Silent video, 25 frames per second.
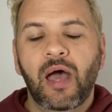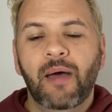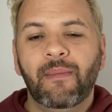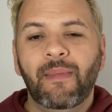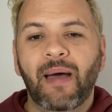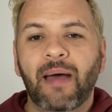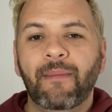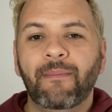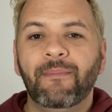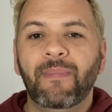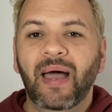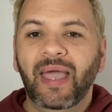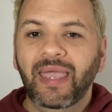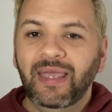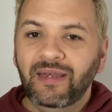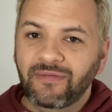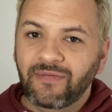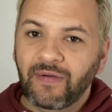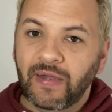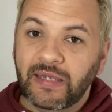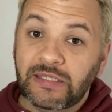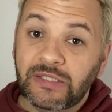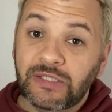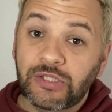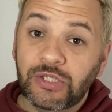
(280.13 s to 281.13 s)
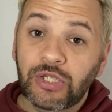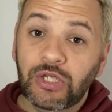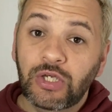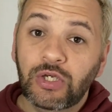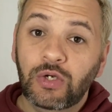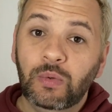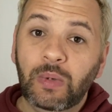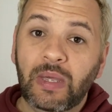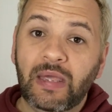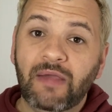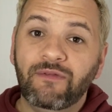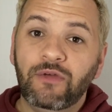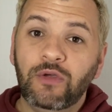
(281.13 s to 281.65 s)
My advice to
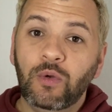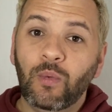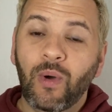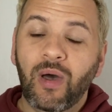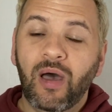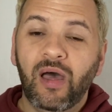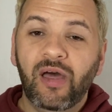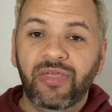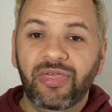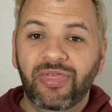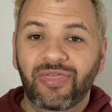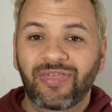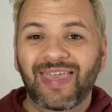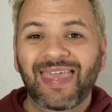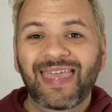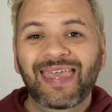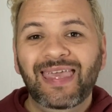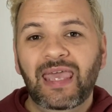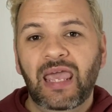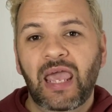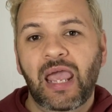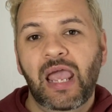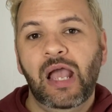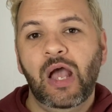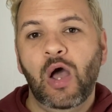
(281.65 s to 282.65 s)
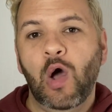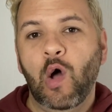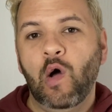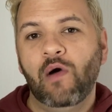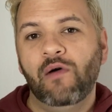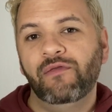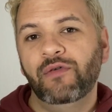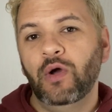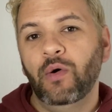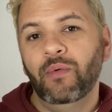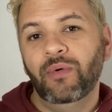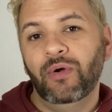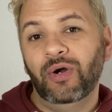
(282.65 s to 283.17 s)
you, if you are thinking
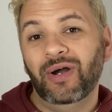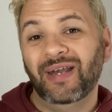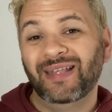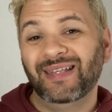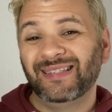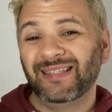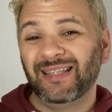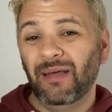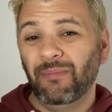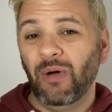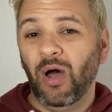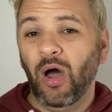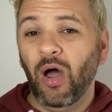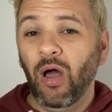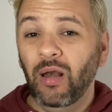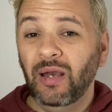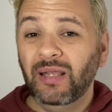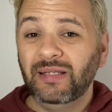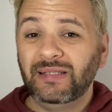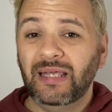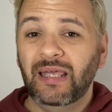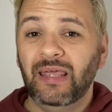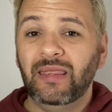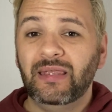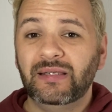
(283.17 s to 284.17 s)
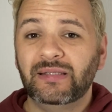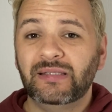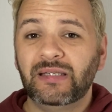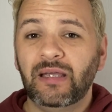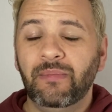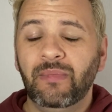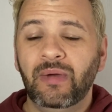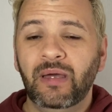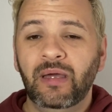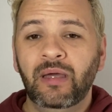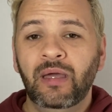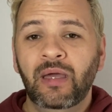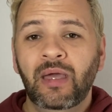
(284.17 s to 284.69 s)
of going on a summer holiday this
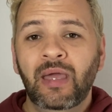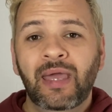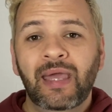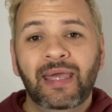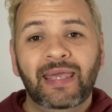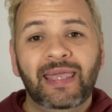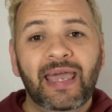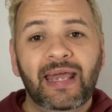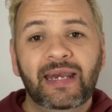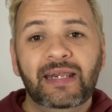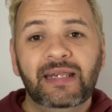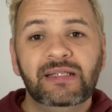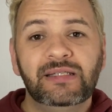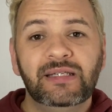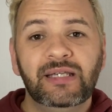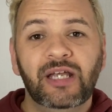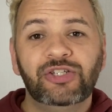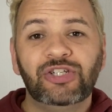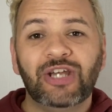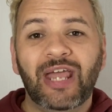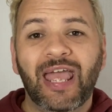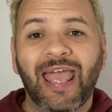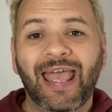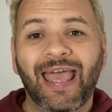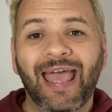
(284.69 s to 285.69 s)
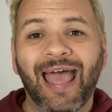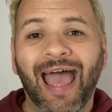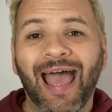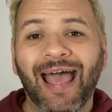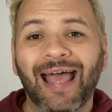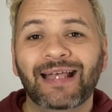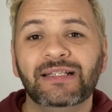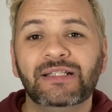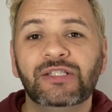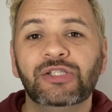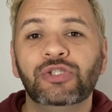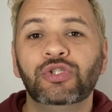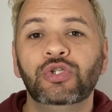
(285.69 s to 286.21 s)
summer, get in touch
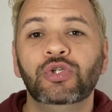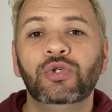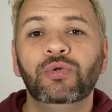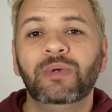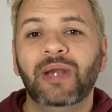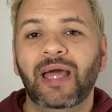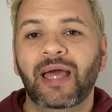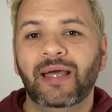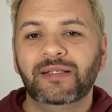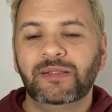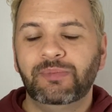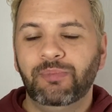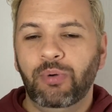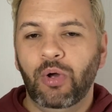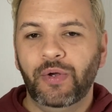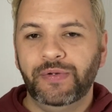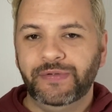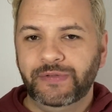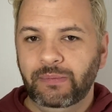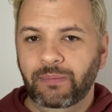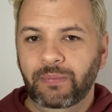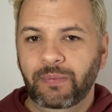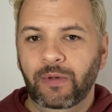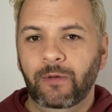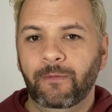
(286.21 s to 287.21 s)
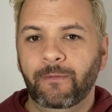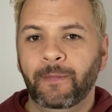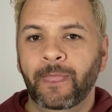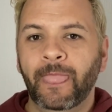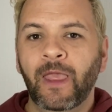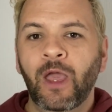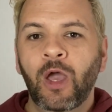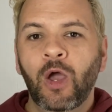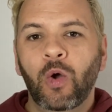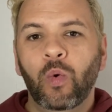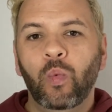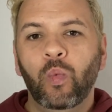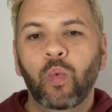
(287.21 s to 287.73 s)
as soon as possible.
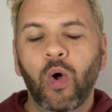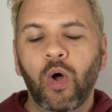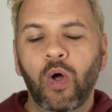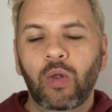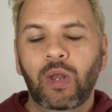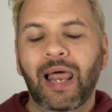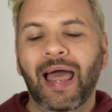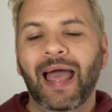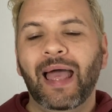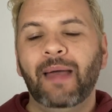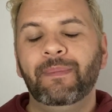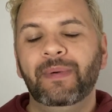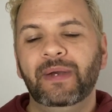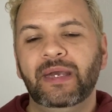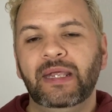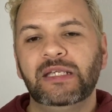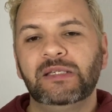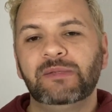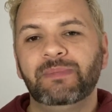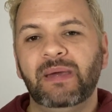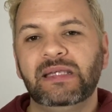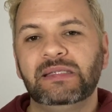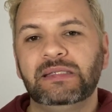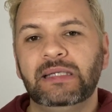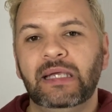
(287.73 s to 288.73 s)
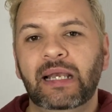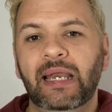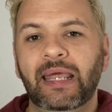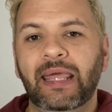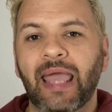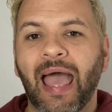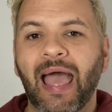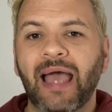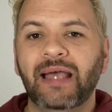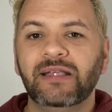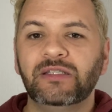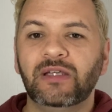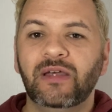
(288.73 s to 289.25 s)
What will happen is
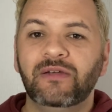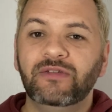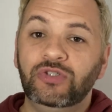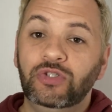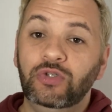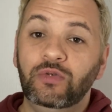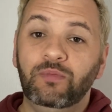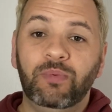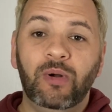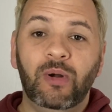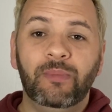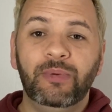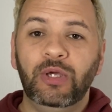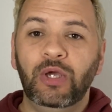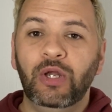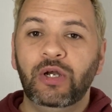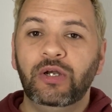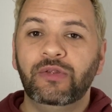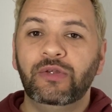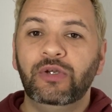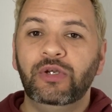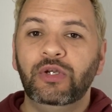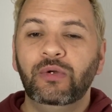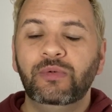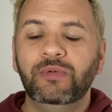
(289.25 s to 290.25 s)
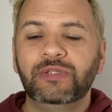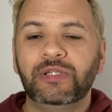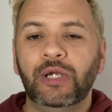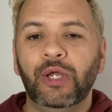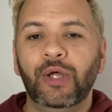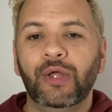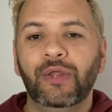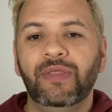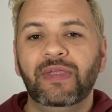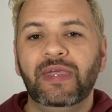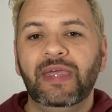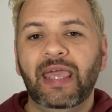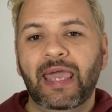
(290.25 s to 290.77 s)
basically, as you probably heard of the news, a
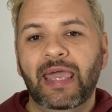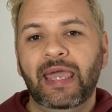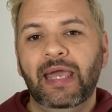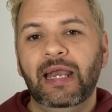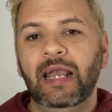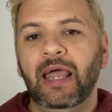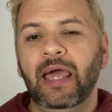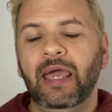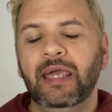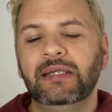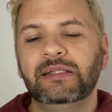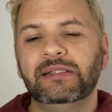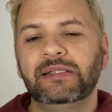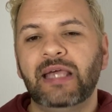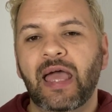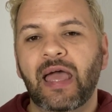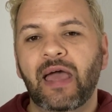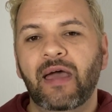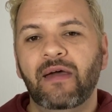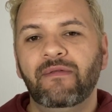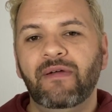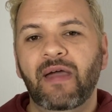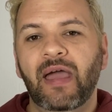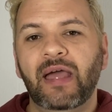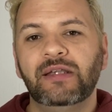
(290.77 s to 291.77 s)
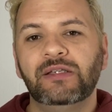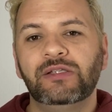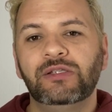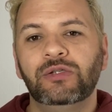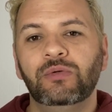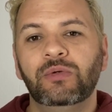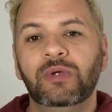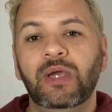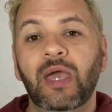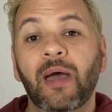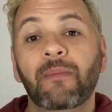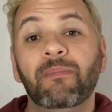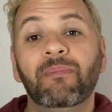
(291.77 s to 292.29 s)
lot of the airlines have had
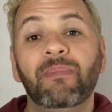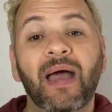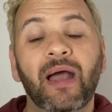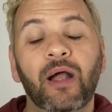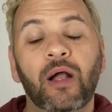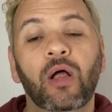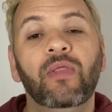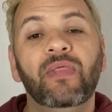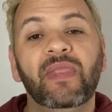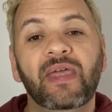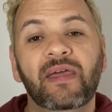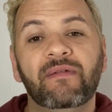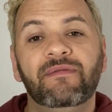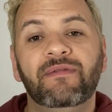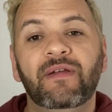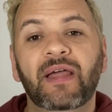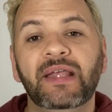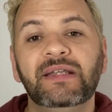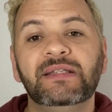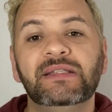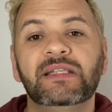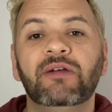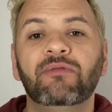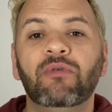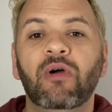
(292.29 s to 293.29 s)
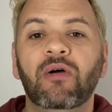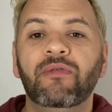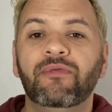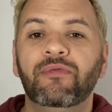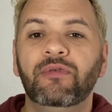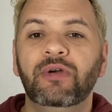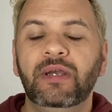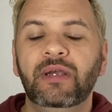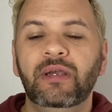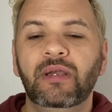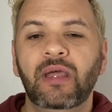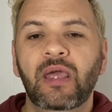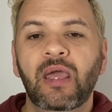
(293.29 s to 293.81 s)
to cut back on their flights they're
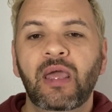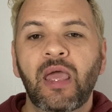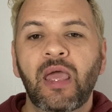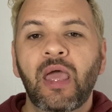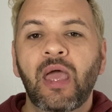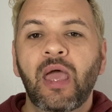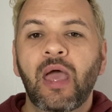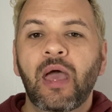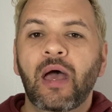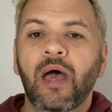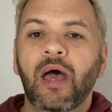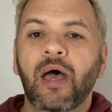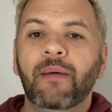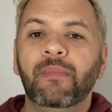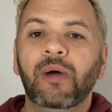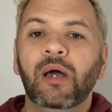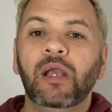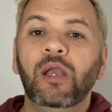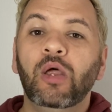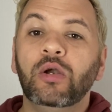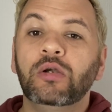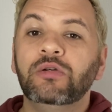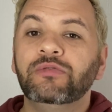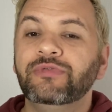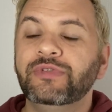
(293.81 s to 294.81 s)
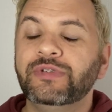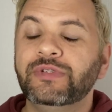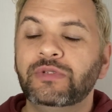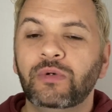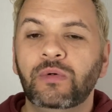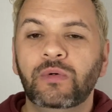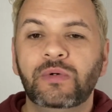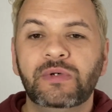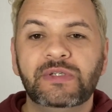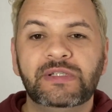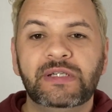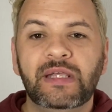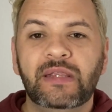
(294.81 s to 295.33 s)
offering. A lot of
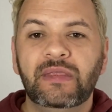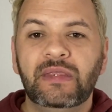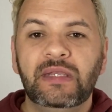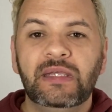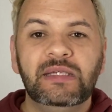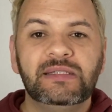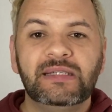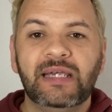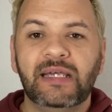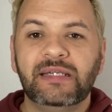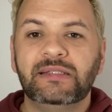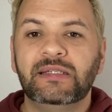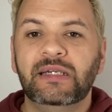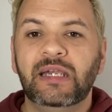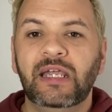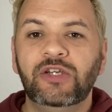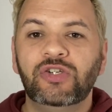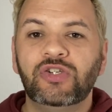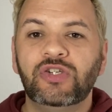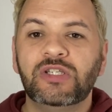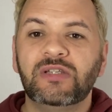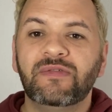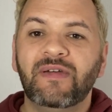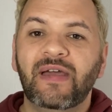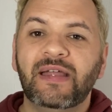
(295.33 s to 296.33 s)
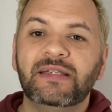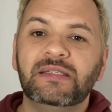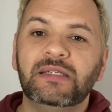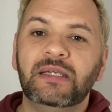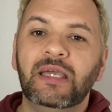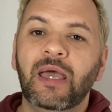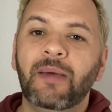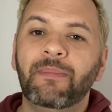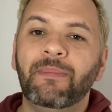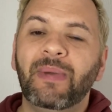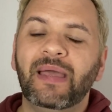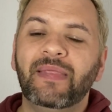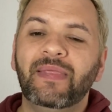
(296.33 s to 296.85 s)
resorts in these destinations have had to
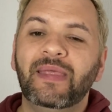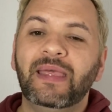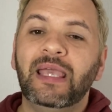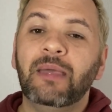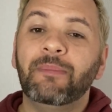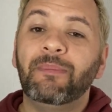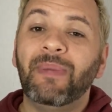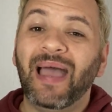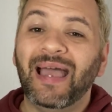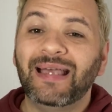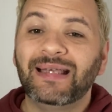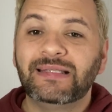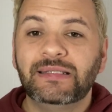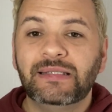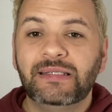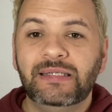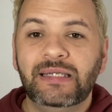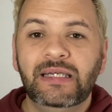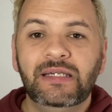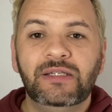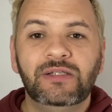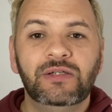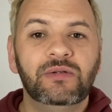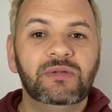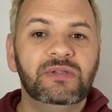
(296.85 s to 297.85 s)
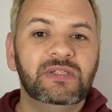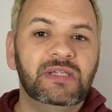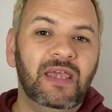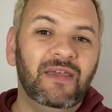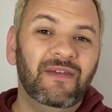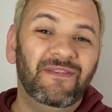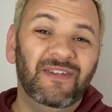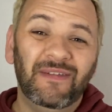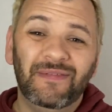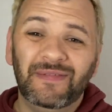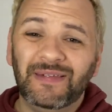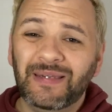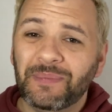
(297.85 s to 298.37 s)
cut back their capacity to say
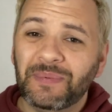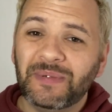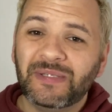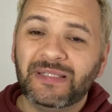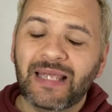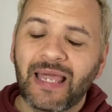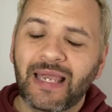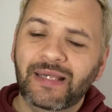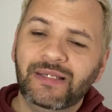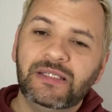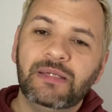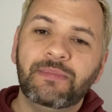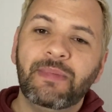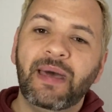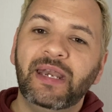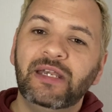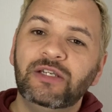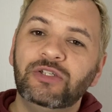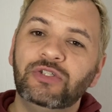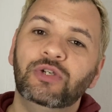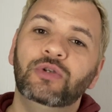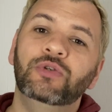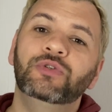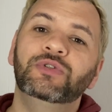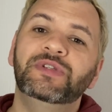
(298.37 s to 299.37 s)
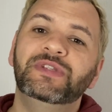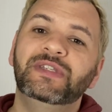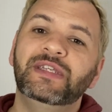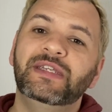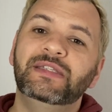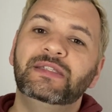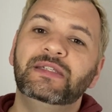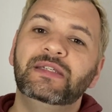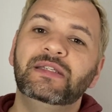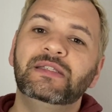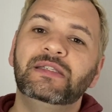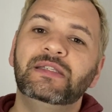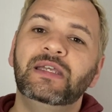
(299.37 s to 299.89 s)
50% to manage social
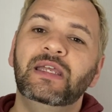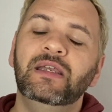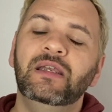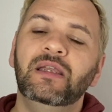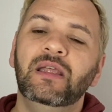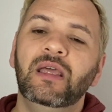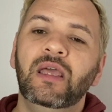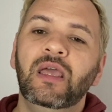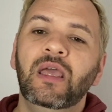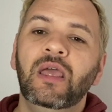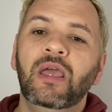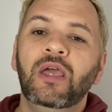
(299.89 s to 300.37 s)
distancing.